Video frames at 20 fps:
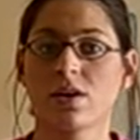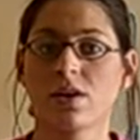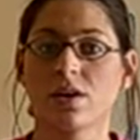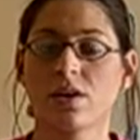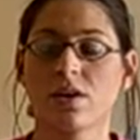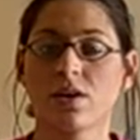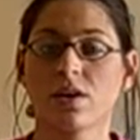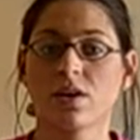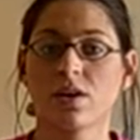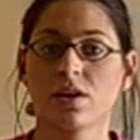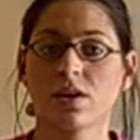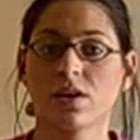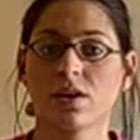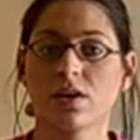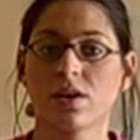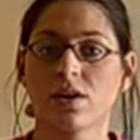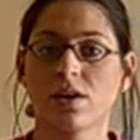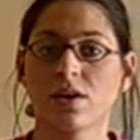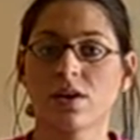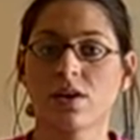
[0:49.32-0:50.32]
at
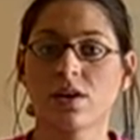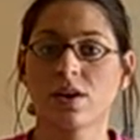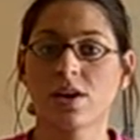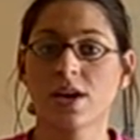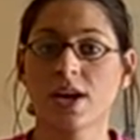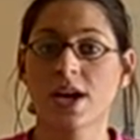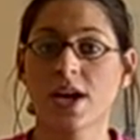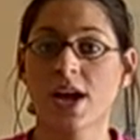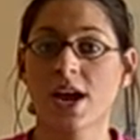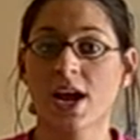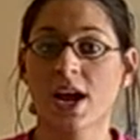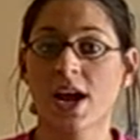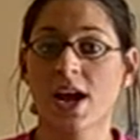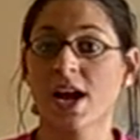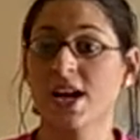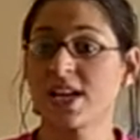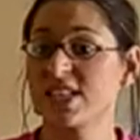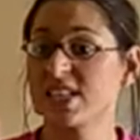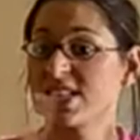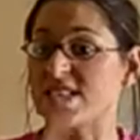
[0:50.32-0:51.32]
different temperatures,
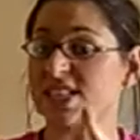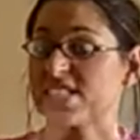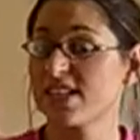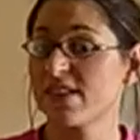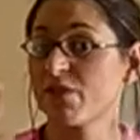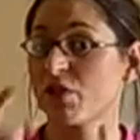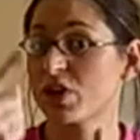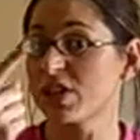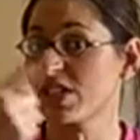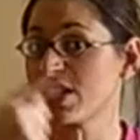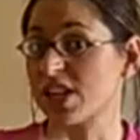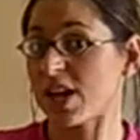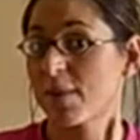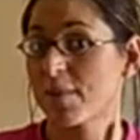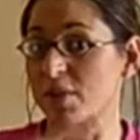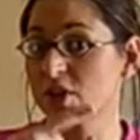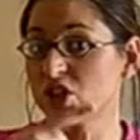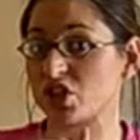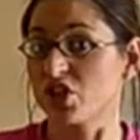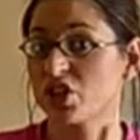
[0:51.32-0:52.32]
the
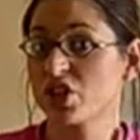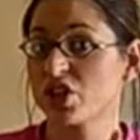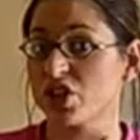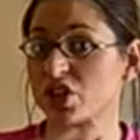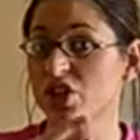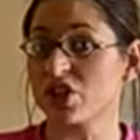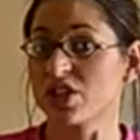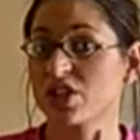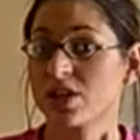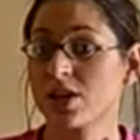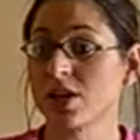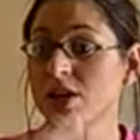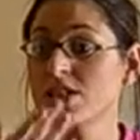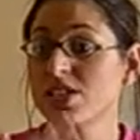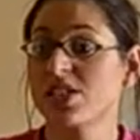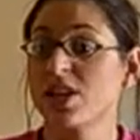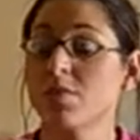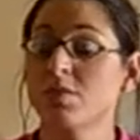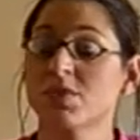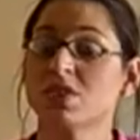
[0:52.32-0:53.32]
substance may
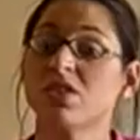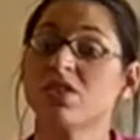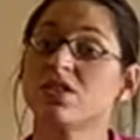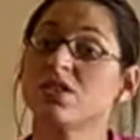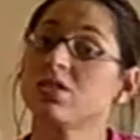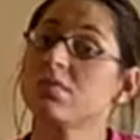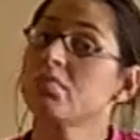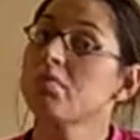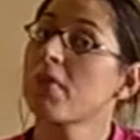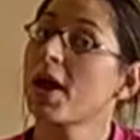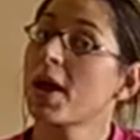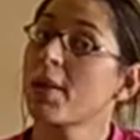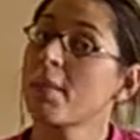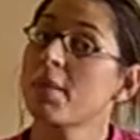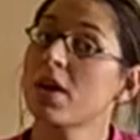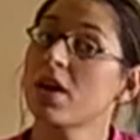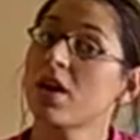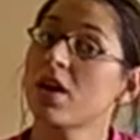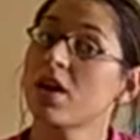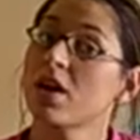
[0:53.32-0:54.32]
be a
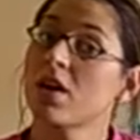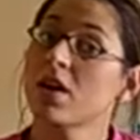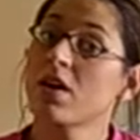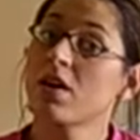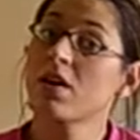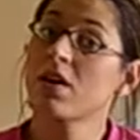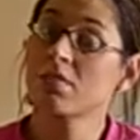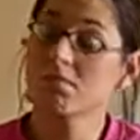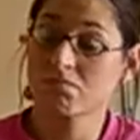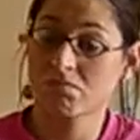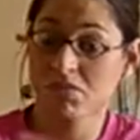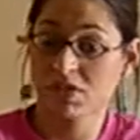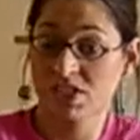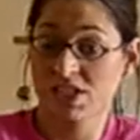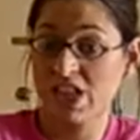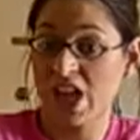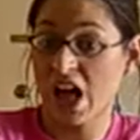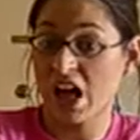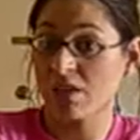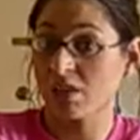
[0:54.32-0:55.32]
solid, or it may be a
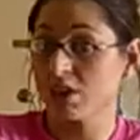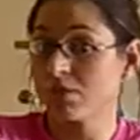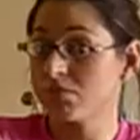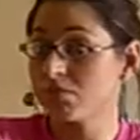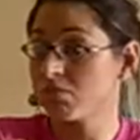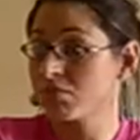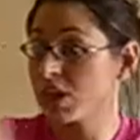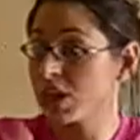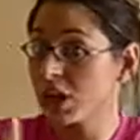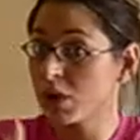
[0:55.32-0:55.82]
liquid or a gas.